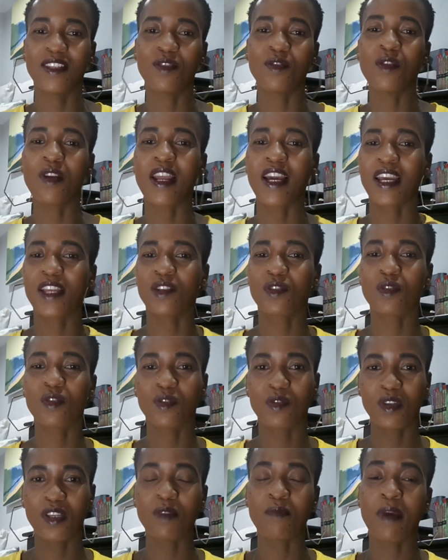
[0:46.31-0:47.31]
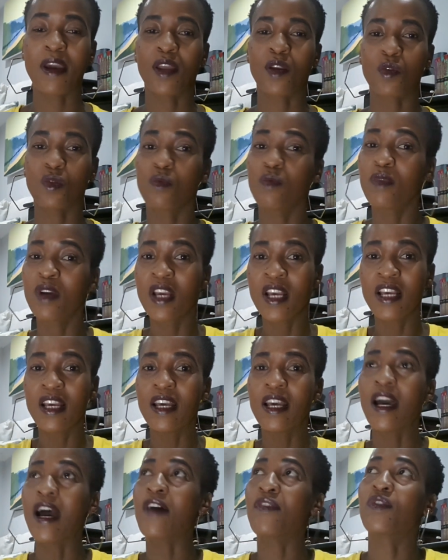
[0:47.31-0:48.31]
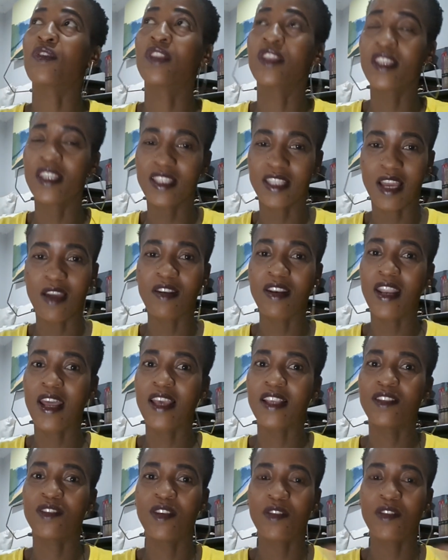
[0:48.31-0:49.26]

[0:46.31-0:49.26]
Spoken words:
you know, like I told you, in my room I've got these down lights.